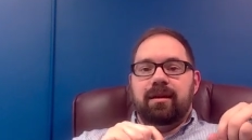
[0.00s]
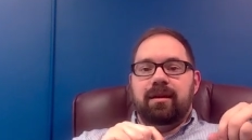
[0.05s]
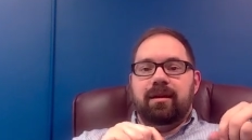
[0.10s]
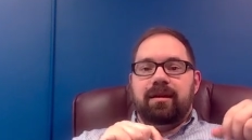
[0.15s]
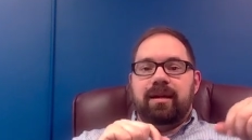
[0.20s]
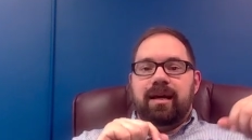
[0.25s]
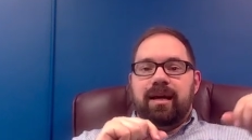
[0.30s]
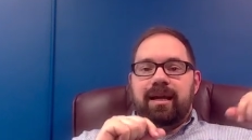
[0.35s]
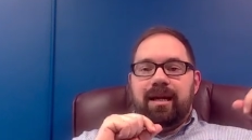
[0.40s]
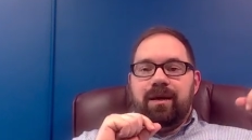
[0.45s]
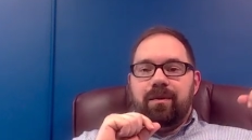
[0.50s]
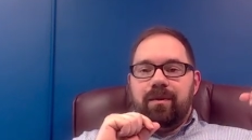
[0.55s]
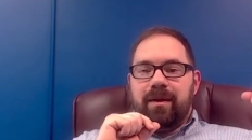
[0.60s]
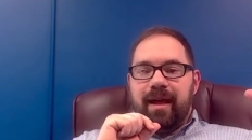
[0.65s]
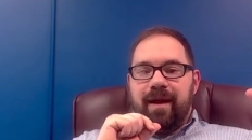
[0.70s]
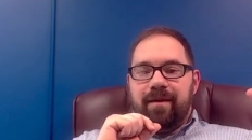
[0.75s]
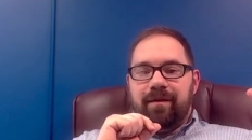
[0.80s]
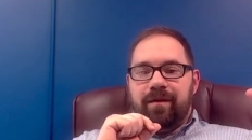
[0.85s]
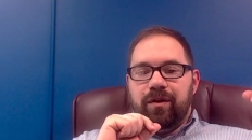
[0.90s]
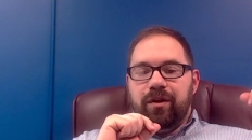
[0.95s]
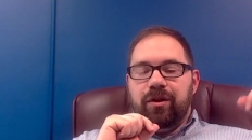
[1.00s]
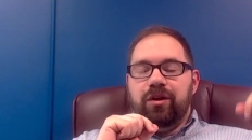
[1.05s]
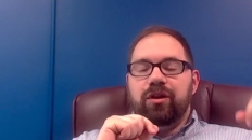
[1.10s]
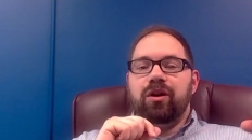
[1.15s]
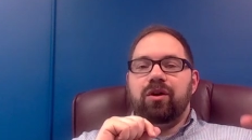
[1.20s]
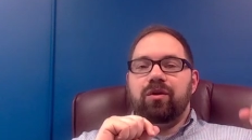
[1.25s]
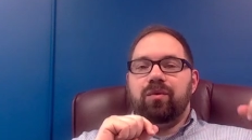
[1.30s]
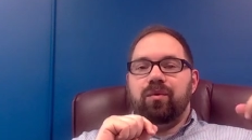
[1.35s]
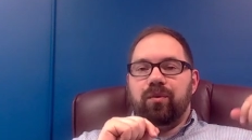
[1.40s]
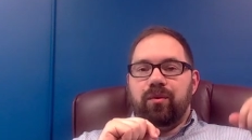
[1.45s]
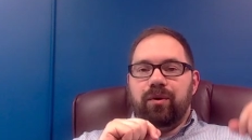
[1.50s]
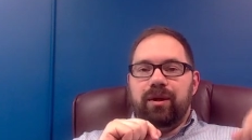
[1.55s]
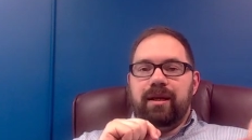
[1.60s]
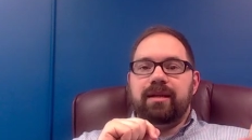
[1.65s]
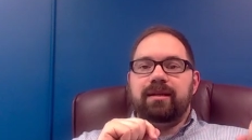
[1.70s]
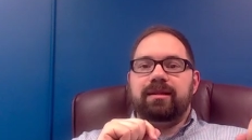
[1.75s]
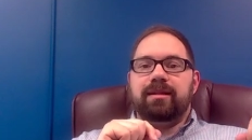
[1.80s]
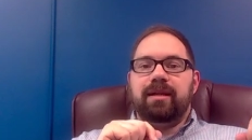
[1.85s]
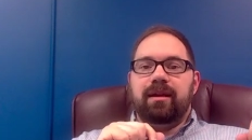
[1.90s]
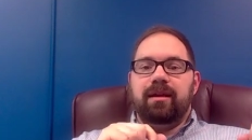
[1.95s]
that he would have good
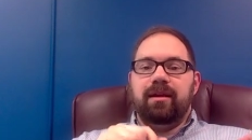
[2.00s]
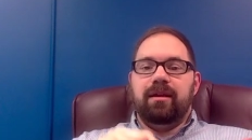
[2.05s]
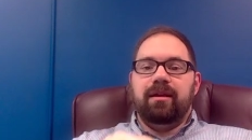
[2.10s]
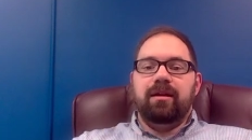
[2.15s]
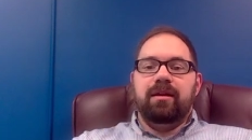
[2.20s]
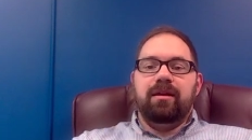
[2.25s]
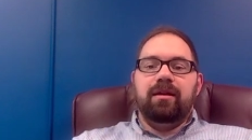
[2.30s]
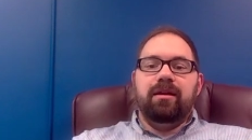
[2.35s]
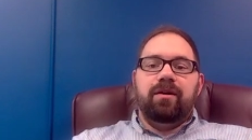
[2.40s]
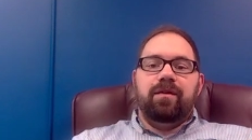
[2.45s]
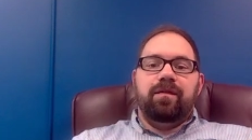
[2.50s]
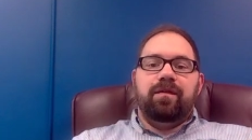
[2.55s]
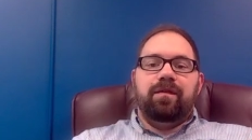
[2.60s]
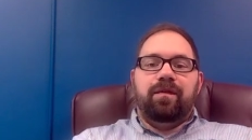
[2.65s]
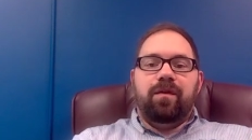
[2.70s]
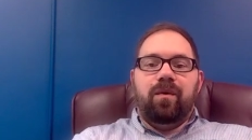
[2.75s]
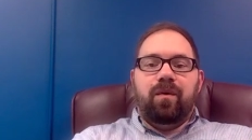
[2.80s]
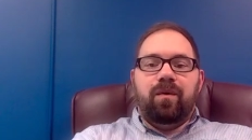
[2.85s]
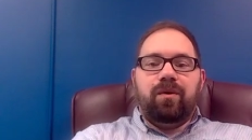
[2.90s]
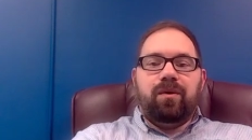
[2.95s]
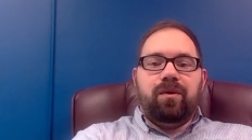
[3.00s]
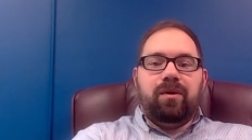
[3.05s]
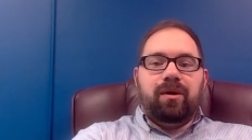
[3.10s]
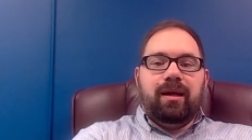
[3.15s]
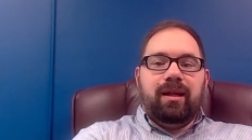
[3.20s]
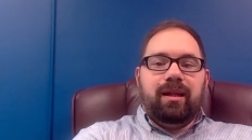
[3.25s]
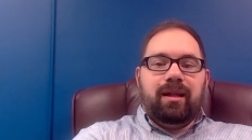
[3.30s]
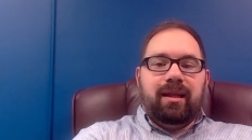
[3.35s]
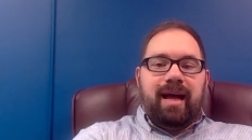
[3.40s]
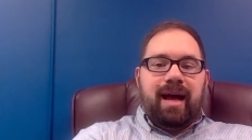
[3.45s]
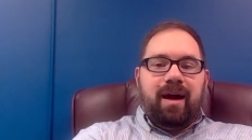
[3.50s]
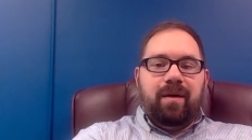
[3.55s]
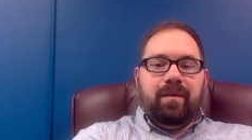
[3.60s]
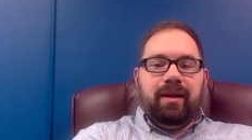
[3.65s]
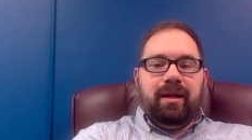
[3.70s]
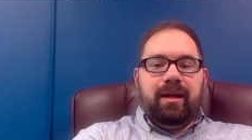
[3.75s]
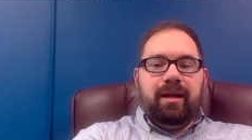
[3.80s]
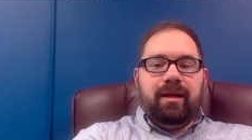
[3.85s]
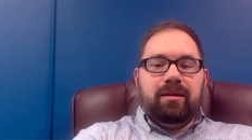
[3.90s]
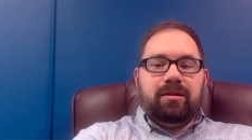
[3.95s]
reason for
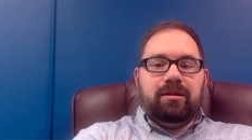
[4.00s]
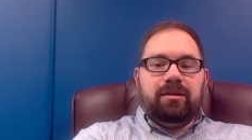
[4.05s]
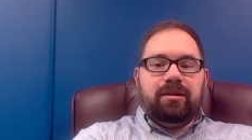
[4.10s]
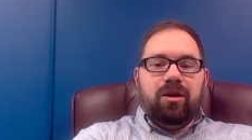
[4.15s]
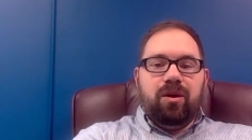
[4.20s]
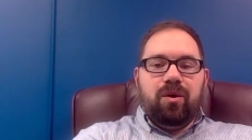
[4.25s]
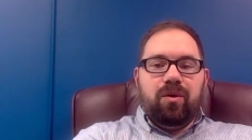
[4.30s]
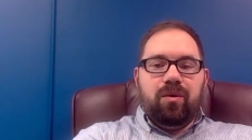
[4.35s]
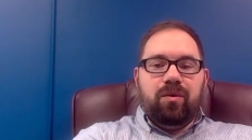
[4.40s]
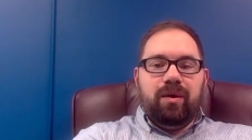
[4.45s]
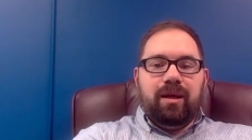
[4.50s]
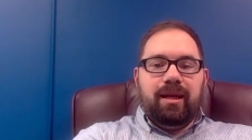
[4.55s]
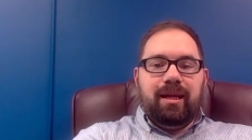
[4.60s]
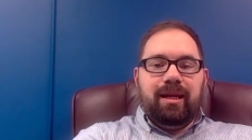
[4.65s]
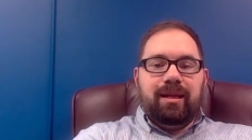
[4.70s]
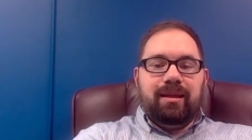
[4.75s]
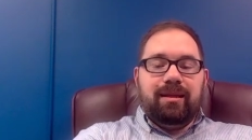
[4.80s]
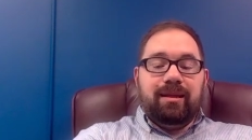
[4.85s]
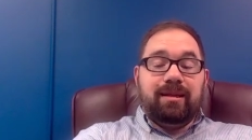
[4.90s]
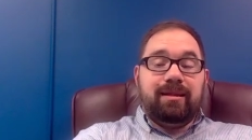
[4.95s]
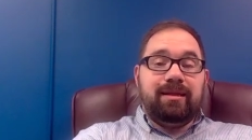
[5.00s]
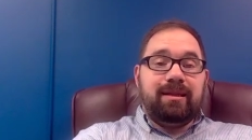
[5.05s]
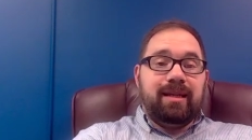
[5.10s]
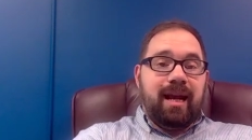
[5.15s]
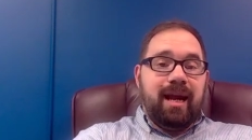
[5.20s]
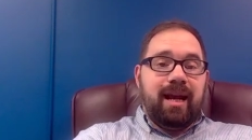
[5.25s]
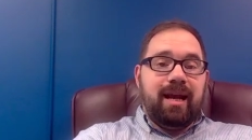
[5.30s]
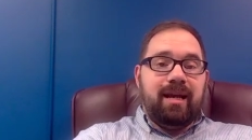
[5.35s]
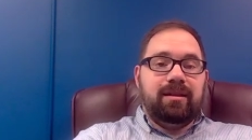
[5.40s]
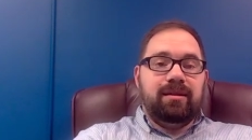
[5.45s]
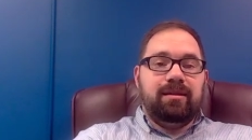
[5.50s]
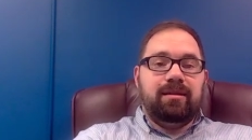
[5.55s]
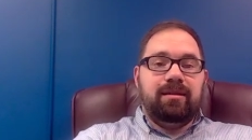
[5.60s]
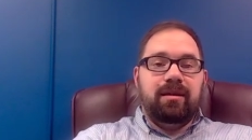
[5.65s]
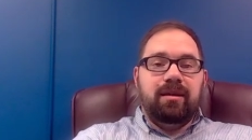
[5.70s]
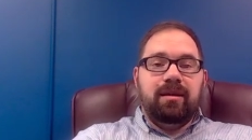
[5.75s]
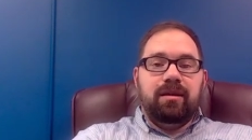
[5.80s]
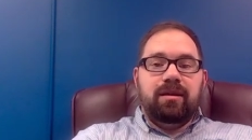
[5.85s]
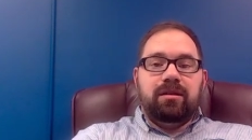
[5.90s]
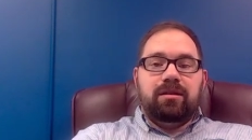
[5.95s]
allowing it. So in this case,
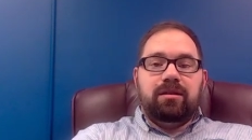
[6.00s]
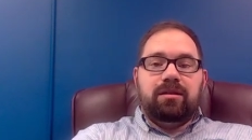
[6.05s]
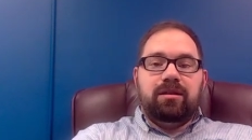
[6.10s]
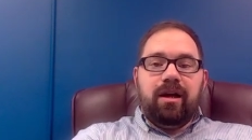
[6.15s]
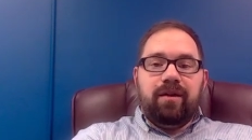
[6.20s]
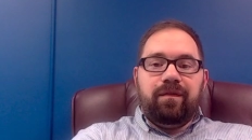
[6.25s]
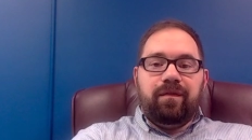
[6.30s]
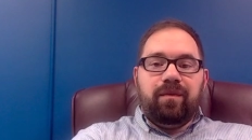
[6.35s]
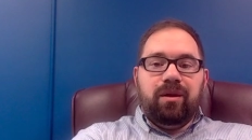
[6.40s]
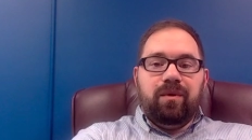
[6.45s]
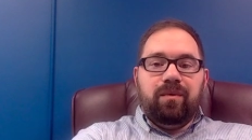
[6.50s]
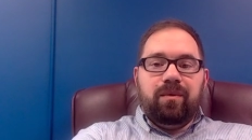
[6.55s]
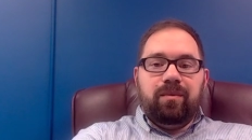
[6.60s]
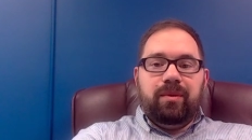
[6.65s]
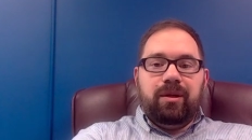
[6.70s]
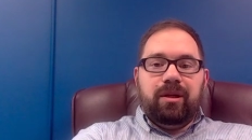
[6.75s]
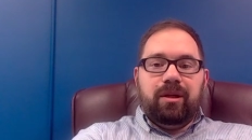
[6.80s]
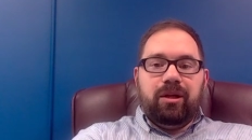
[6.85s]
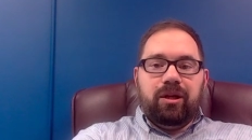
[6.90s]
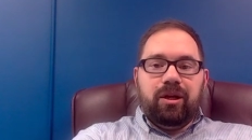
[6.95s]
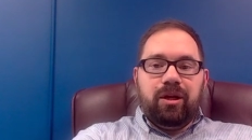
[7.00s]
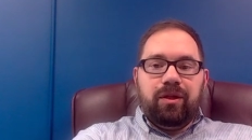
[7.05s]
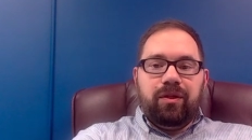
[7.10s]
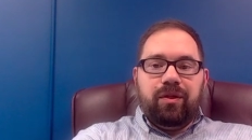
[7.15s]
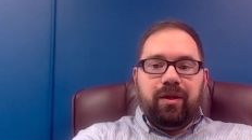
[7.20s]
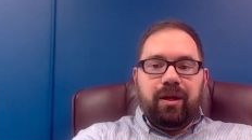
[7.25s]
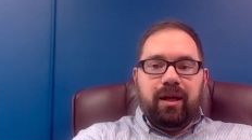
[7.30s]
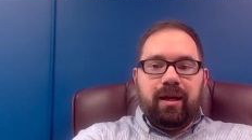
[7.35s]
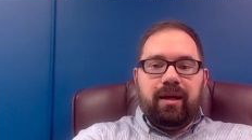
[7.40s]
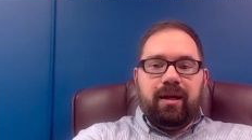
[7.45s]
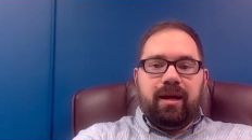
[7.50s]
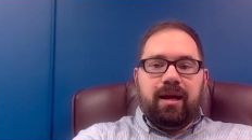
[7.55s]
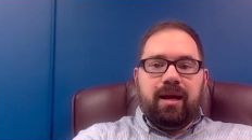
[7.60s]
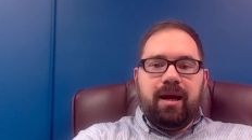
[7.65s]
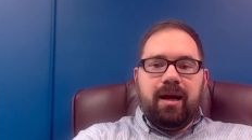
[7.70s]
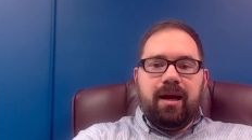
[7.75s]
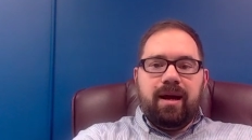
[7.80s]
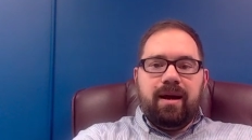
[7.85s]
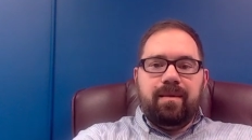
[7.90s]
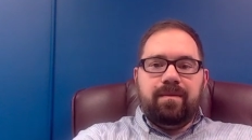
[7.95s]
suffering would be a good thing.
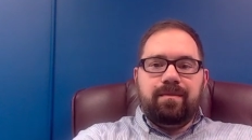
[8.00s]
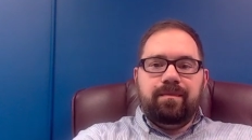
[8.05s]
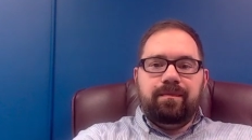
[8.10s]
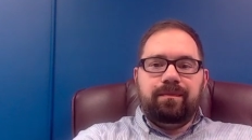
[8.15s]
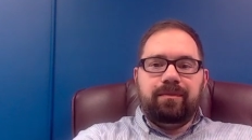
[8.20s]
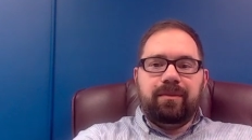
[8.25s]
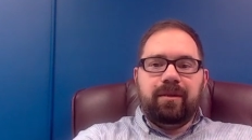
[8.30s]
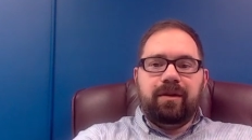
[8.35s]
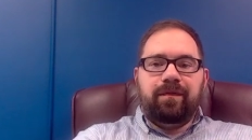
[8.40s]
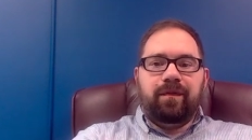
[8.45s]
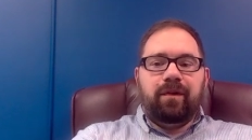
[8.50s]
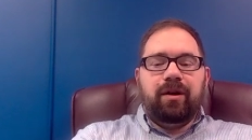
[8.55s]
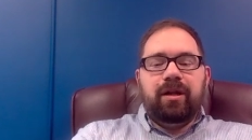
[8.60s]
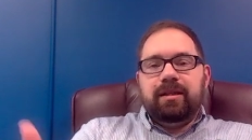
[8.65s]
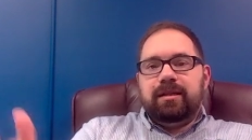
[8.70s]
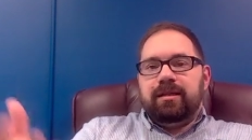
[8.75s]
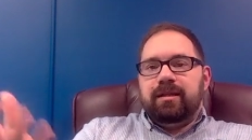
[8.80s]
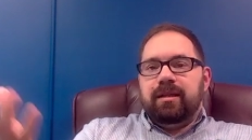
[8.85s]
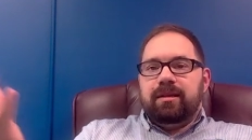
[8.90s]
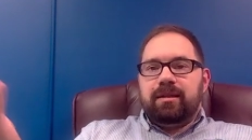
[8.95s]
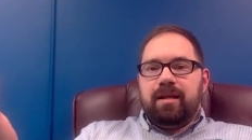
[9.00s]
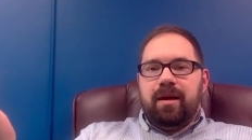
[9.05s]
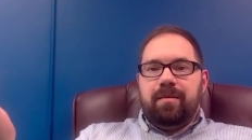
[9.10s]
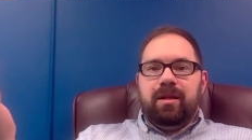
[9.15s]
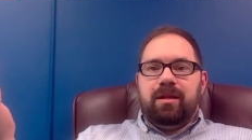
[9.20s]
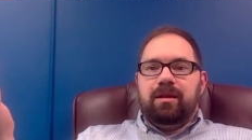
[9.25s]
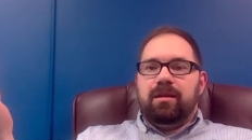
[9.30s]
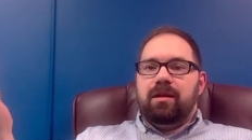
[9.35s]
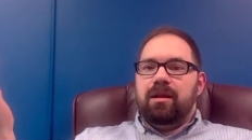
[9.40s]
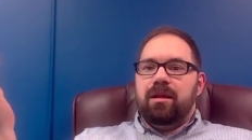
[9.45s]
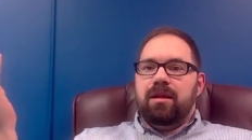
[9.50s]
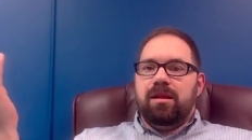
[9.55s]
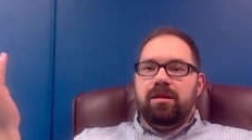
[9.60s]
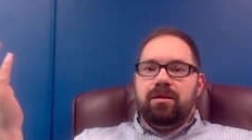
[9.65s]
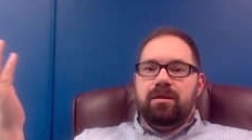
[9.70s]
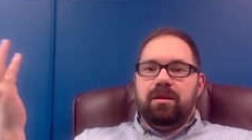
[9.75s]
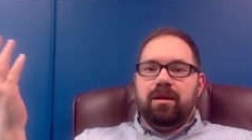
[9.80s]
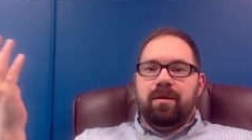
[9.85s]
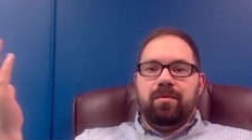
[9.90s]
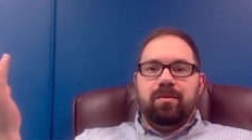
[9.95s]
For instance,
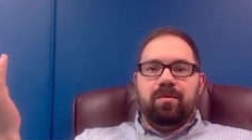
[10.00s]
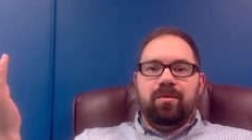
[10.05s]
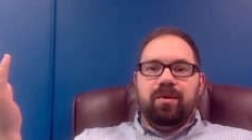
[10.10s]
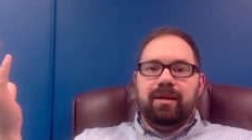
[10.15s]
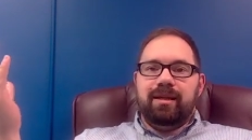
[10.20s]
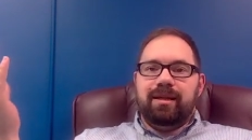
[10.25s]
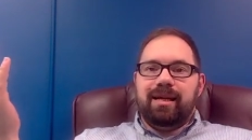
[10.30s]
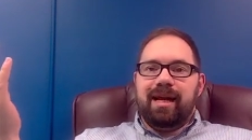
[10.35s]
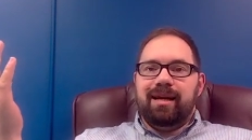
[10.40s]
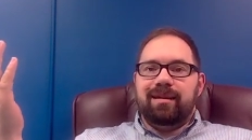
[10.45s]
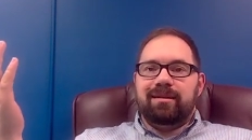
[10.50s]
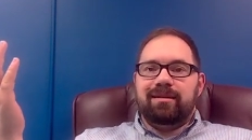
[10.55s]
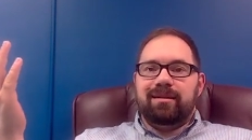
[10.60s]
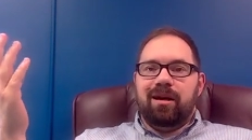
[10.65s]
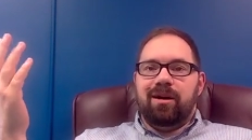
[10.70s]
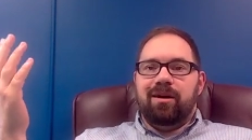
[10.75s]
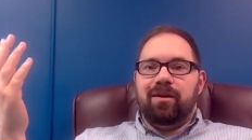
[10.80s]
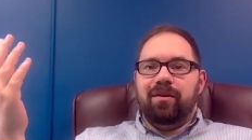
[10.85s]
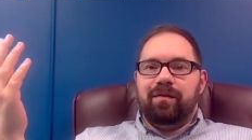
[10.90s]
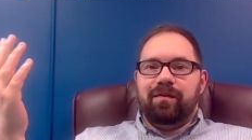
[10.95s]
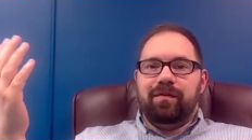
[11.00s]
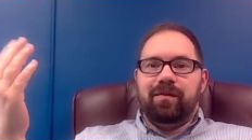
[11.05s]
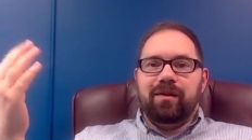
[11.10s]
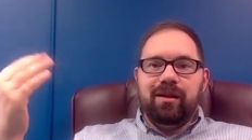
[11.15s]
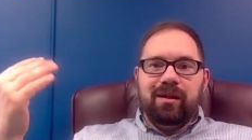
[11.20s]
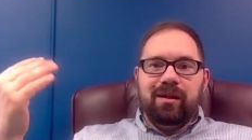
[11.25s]
the number one case of